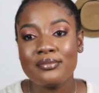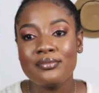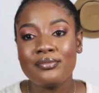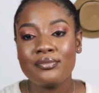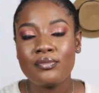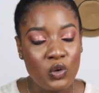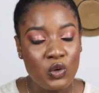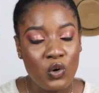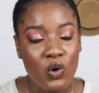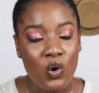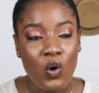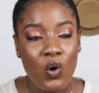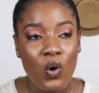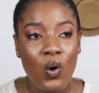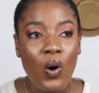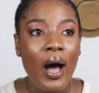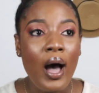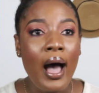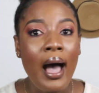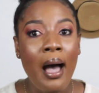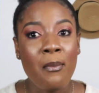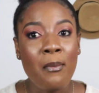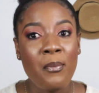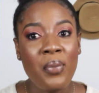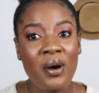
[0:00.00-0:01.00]
So
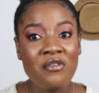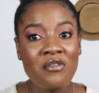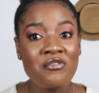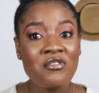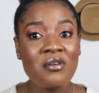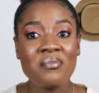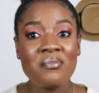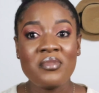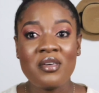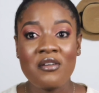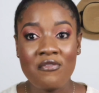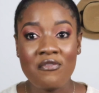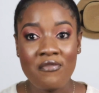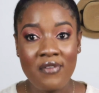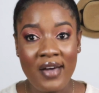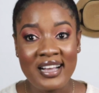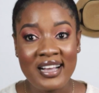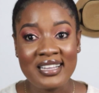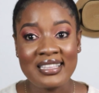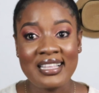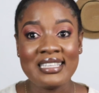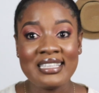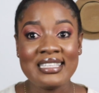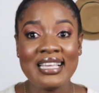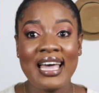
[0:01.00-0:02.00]
apart from the
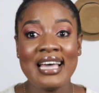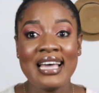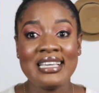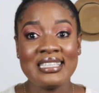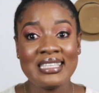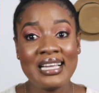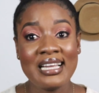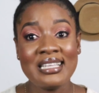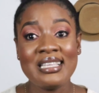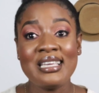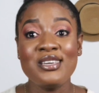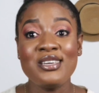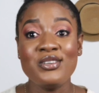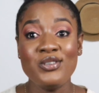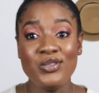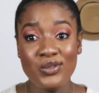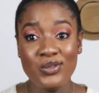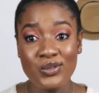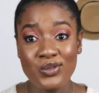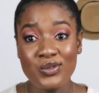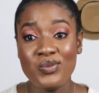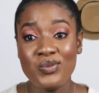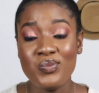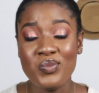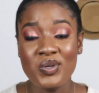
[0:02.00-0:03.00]
fact that I started
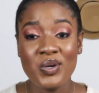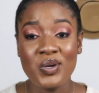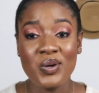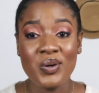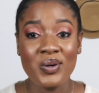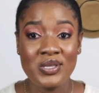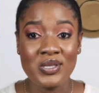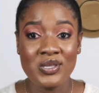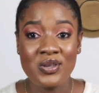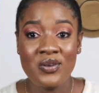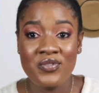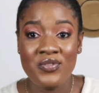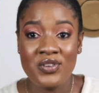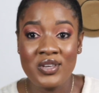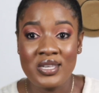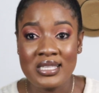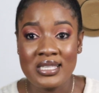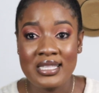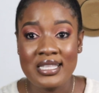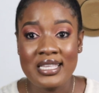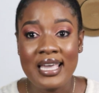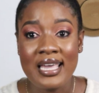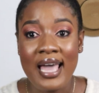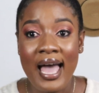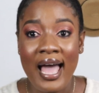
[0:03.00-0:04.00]
YouTube because
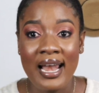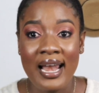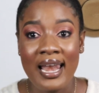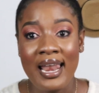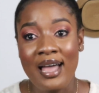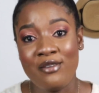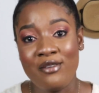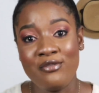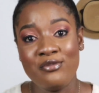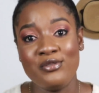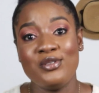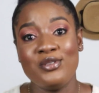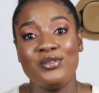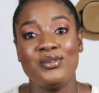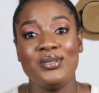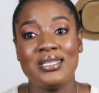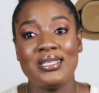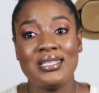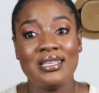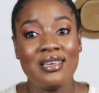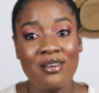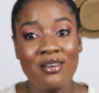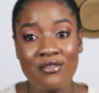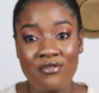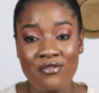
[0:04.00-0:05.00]
obviously I love to
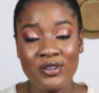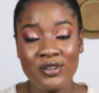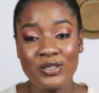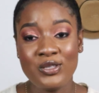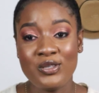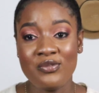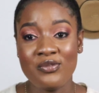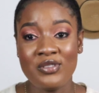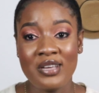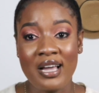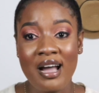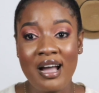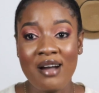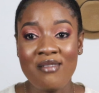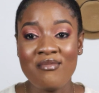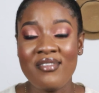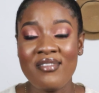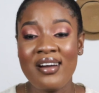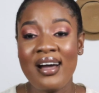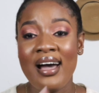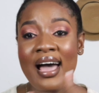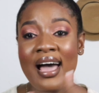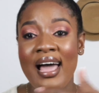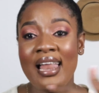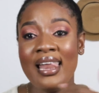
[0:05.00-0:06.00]
sit in front of the
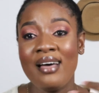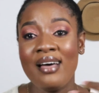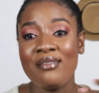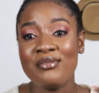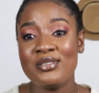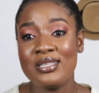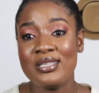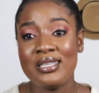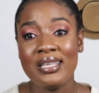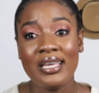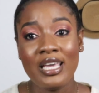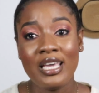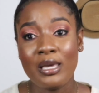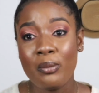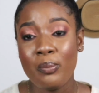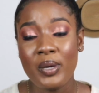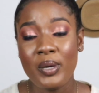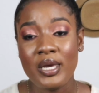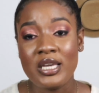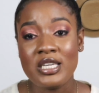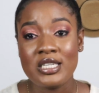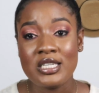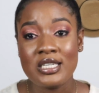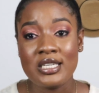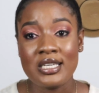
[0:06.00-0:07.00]
camera, I love to take
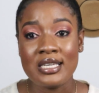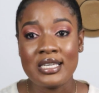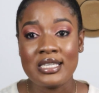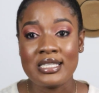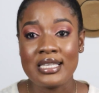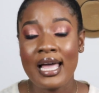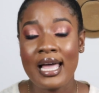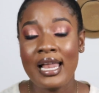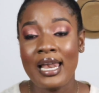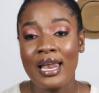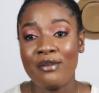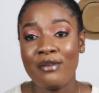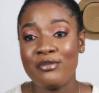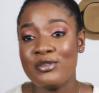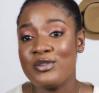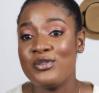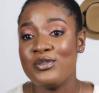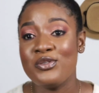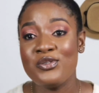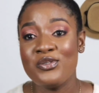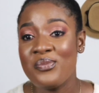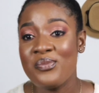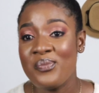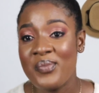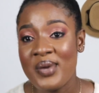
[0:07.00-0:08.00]
pictures, I love to
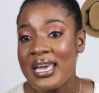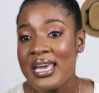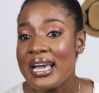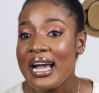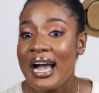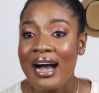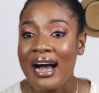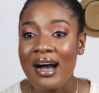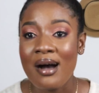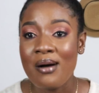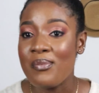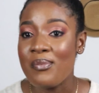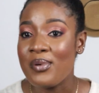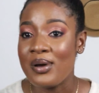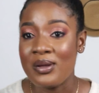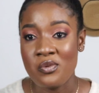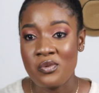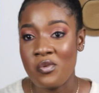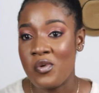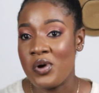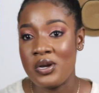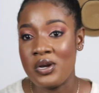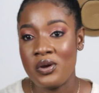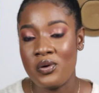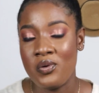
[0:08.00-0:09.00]
do makeup
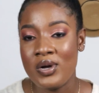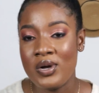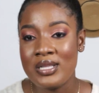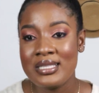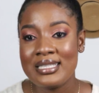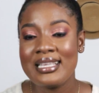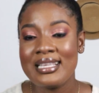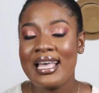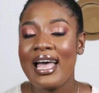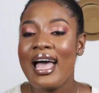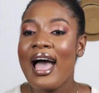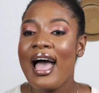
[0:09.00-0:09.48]
and whatnot,